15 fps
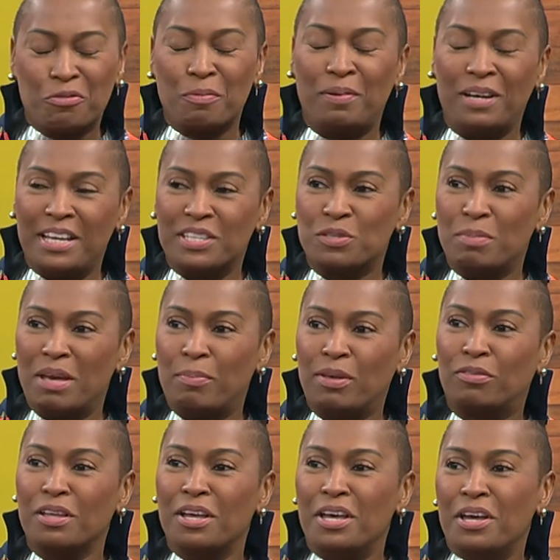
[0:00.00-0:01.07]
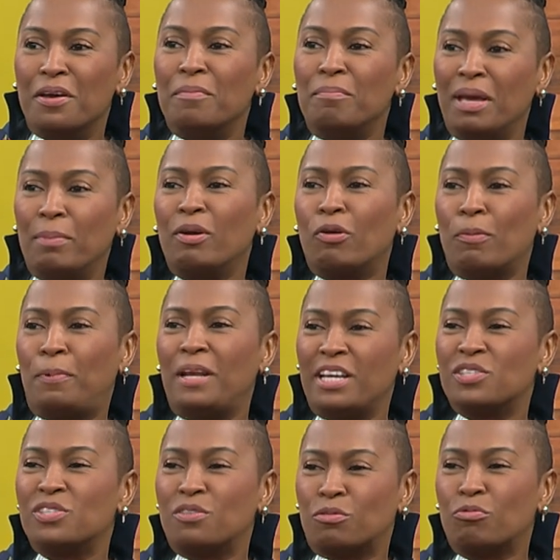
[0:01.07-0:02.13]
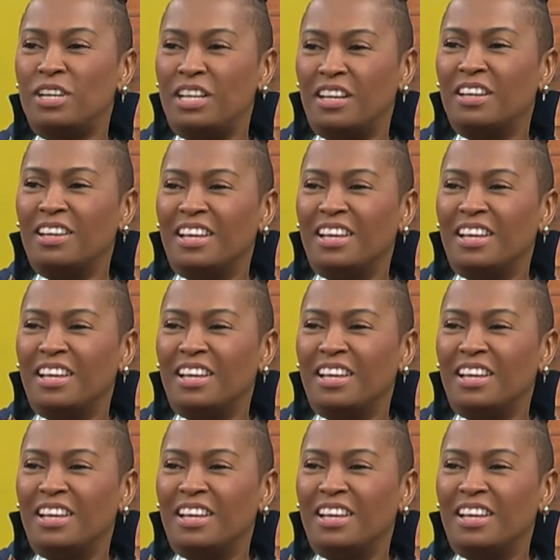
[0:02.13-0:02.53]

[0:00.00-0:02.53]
replace maybe maybe replace three 10